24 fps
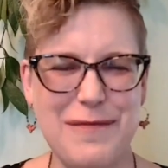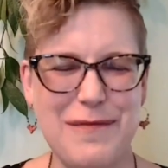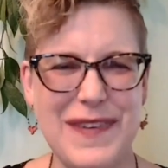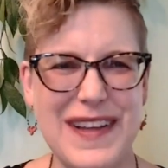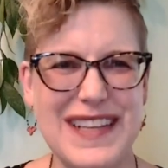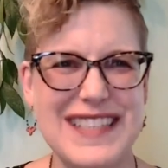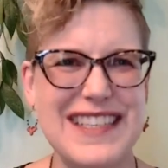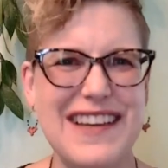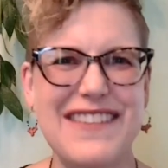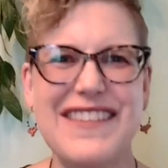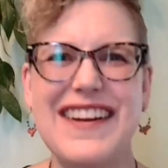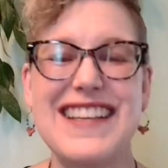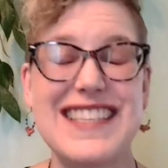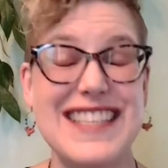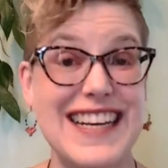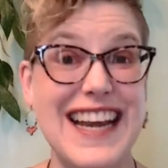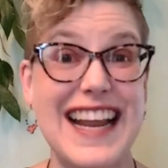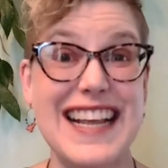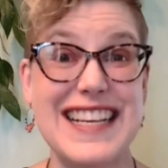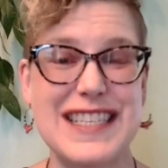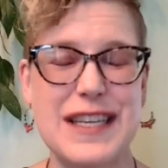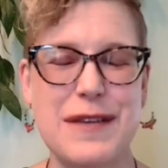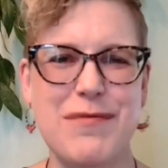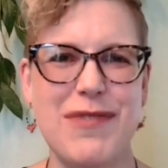it's sometimes a
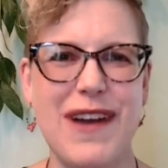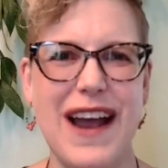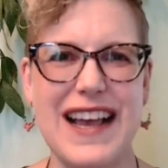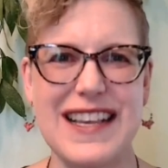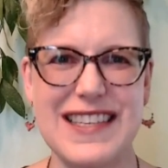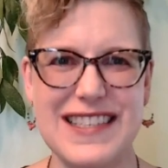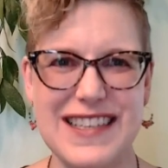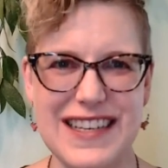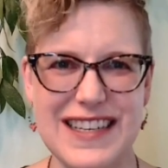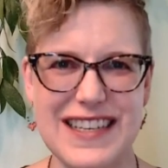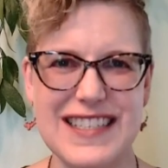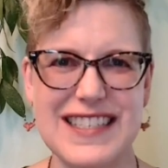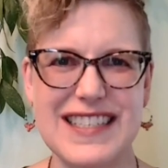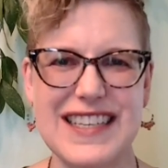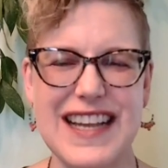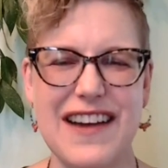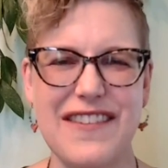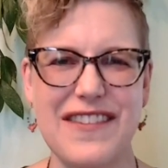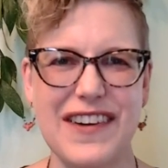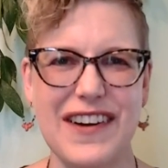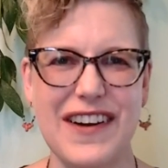nice surprise to discover.